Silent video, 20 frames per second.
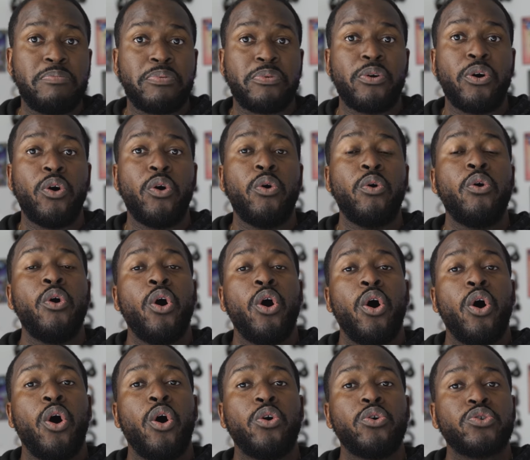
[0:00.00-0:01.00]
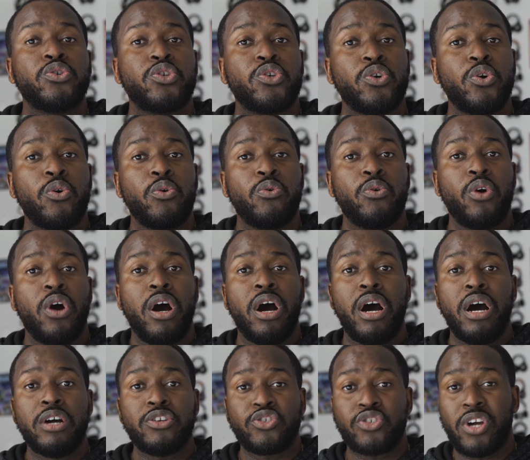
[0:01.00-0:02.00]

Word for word: Pro also uh,